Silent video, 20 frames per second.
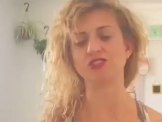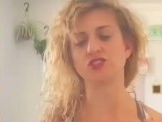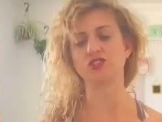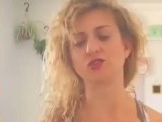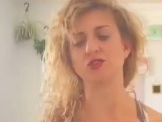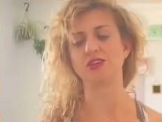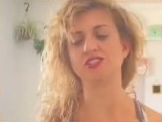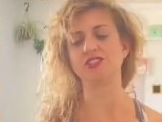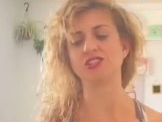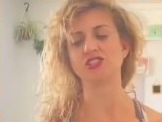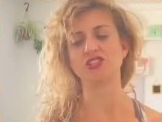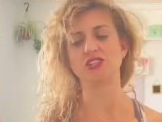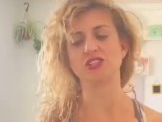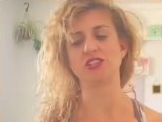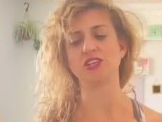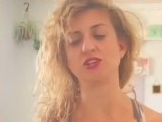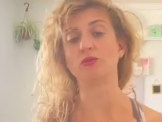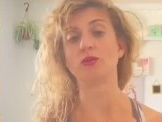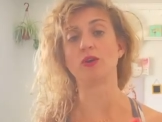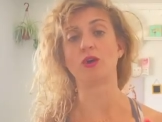a transition
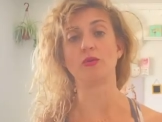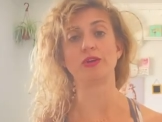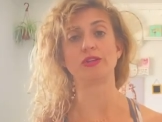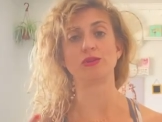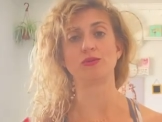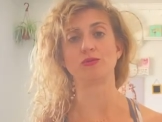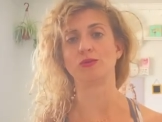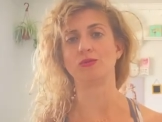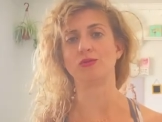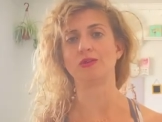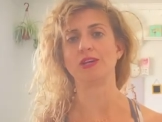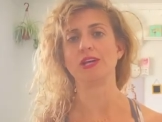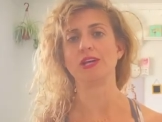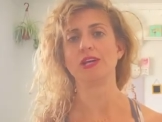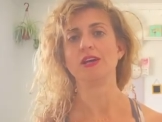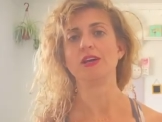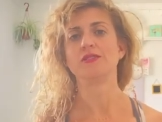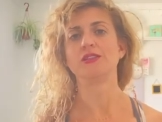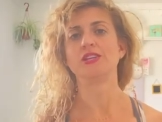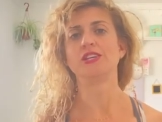that you're going through,
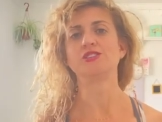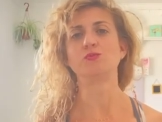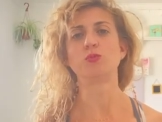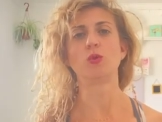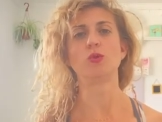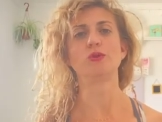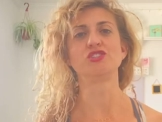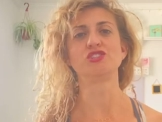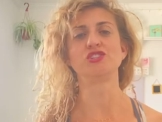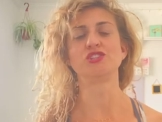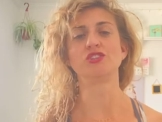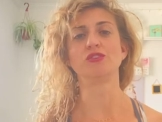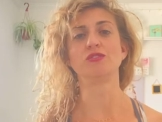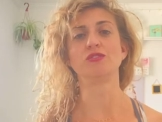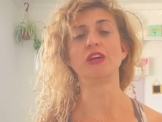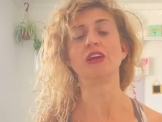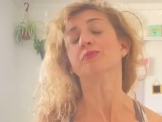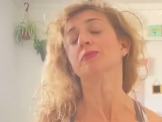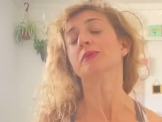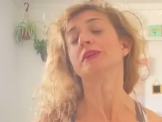this portion of your
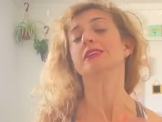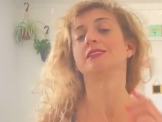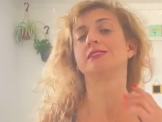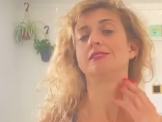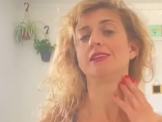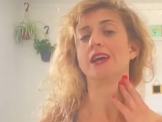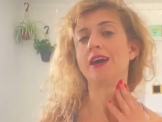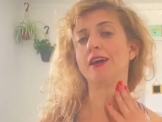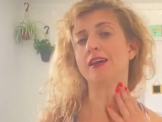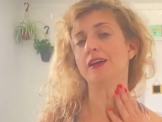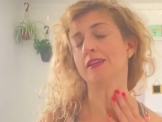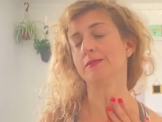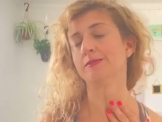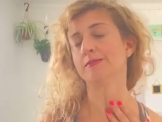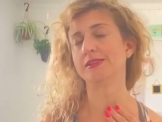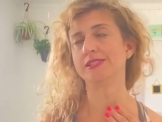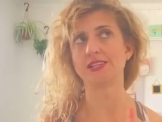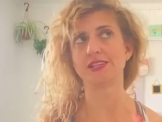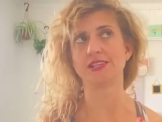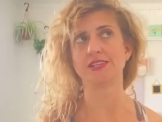life, but it's not, let
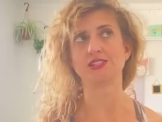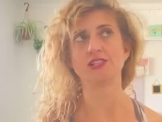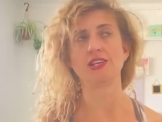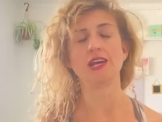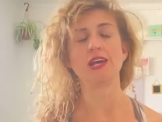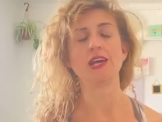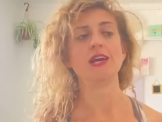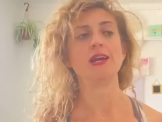me say this,